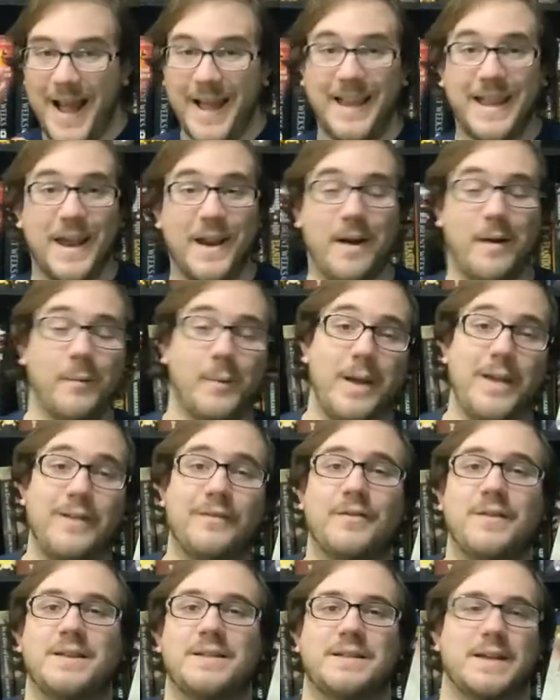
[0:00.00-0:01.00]
I cannot wait
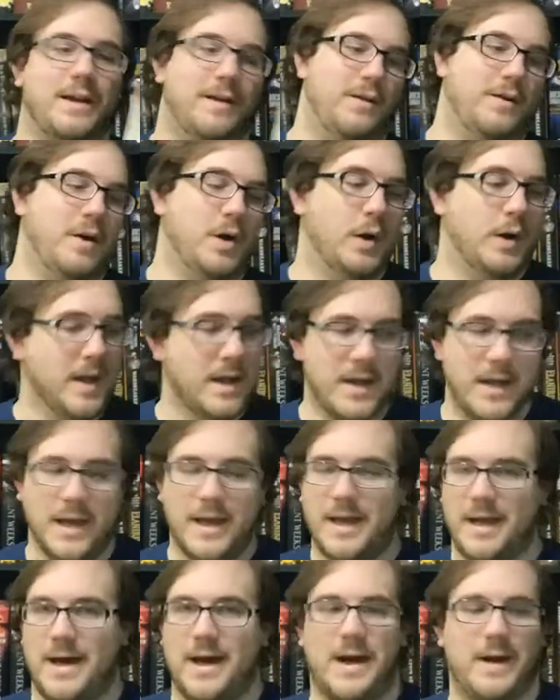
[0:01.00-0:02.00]
for the second arc.
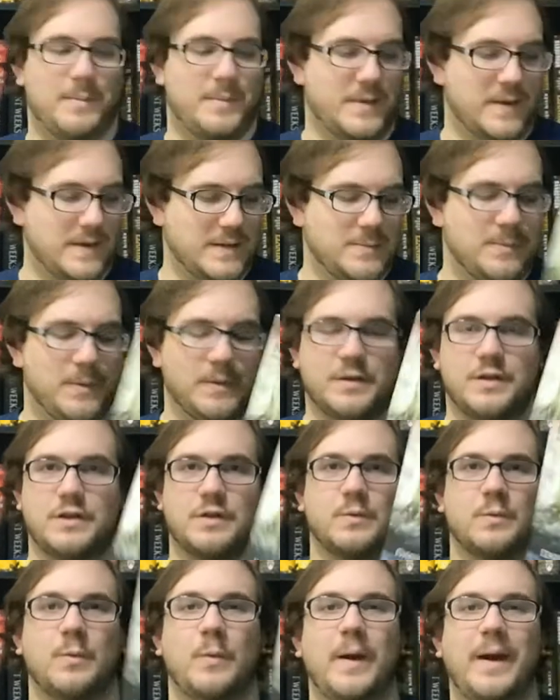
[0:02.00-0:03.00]
But this book
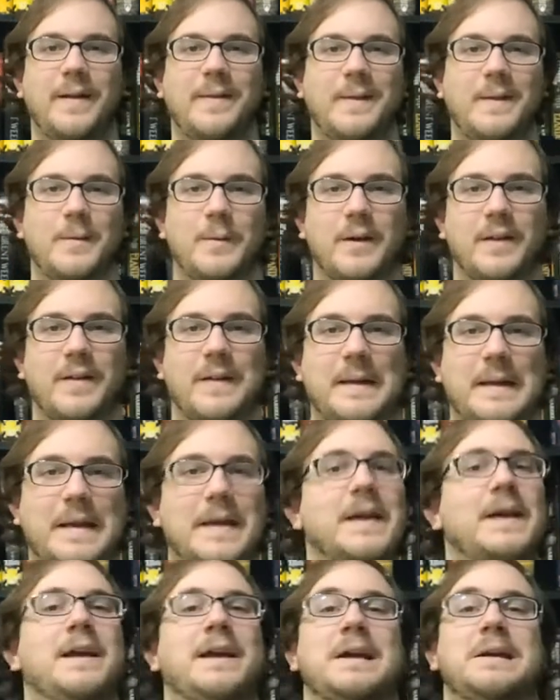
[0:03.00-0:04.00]
just really,
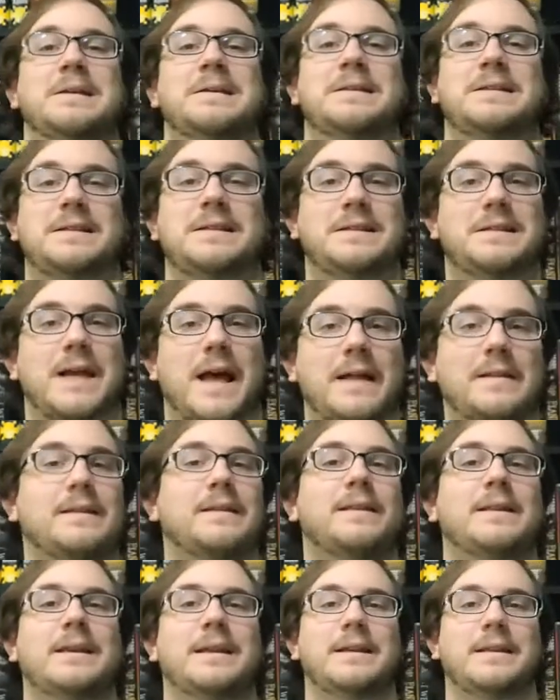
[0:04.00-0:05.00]
really set
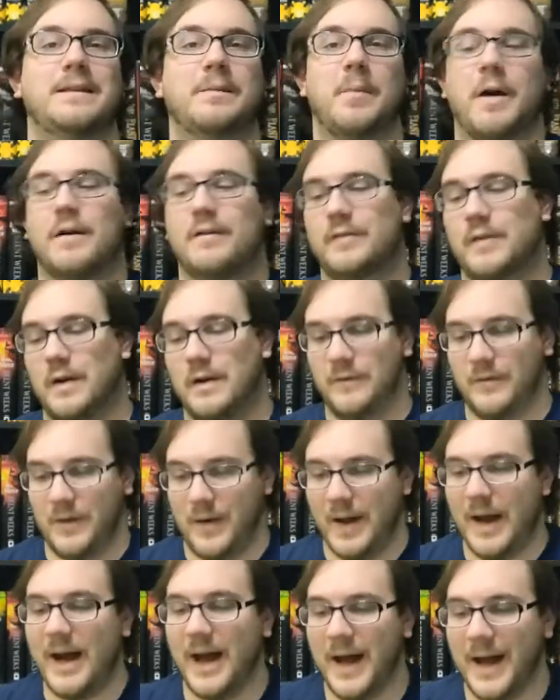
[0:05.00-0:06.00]
the bar very,
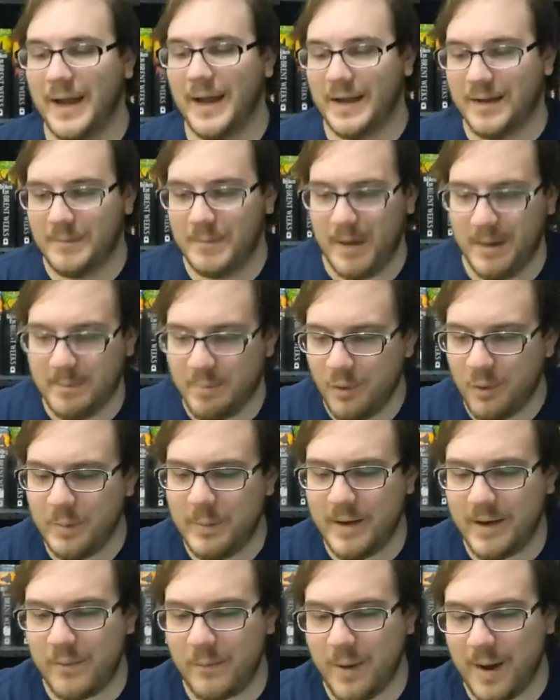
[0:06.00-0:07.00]
very high and pulled
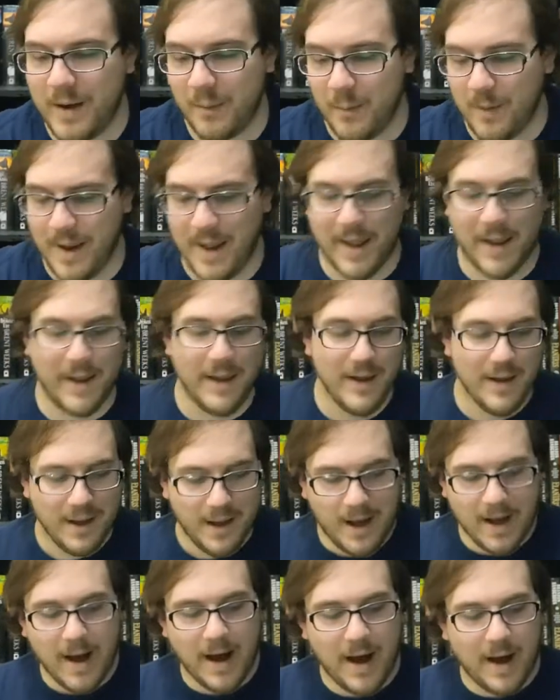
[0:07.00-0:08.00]
me in right away,
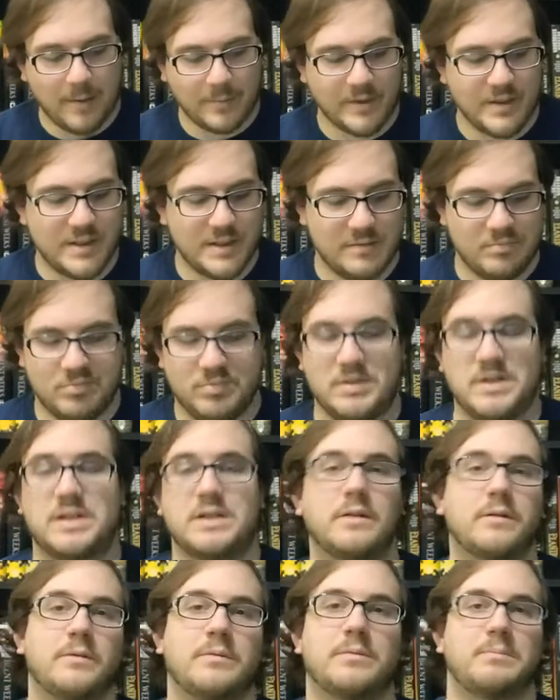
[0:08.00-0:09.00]
which
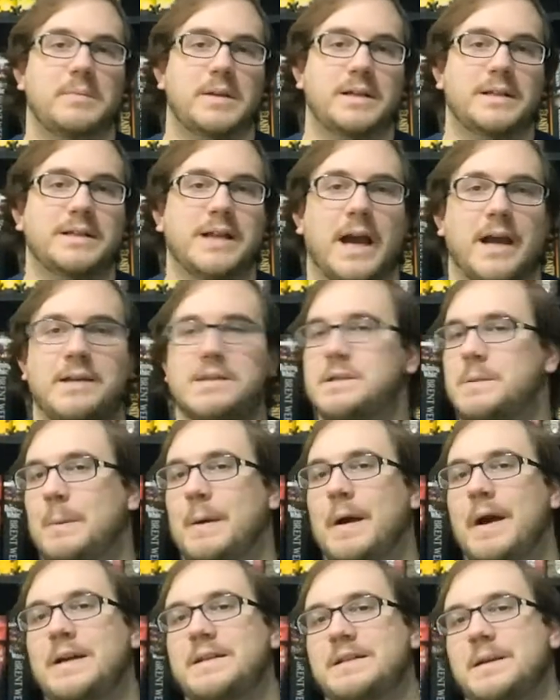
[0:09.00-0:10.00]
still is kind of
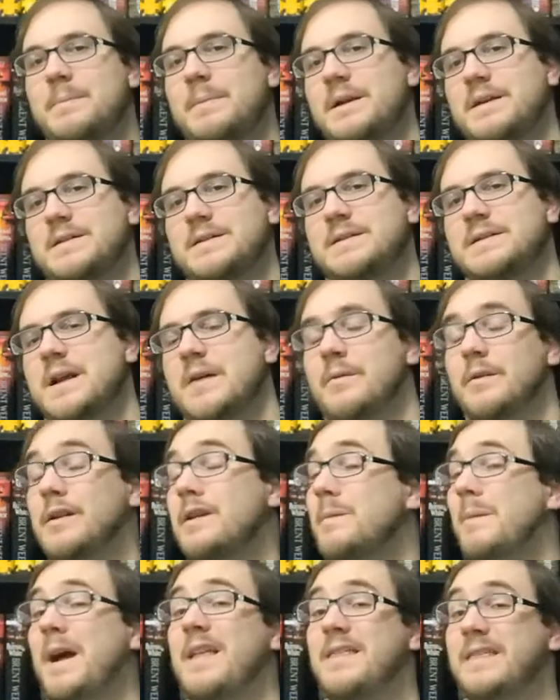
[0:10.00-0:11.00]
surprising because it's not
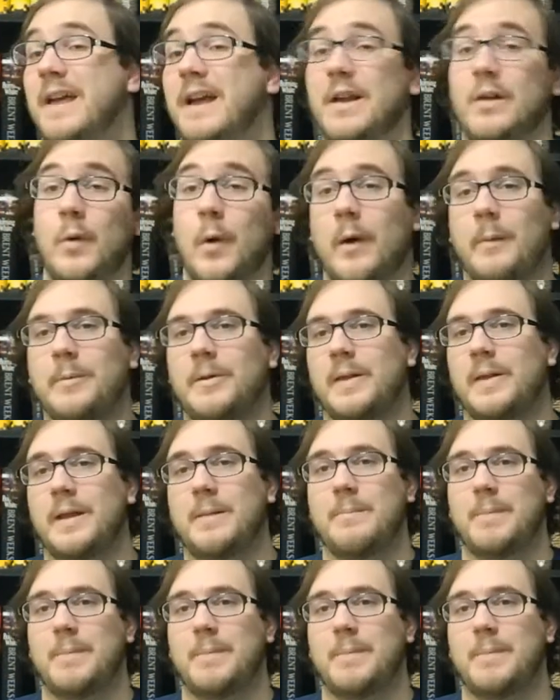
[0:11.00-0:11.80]
really my thing normally.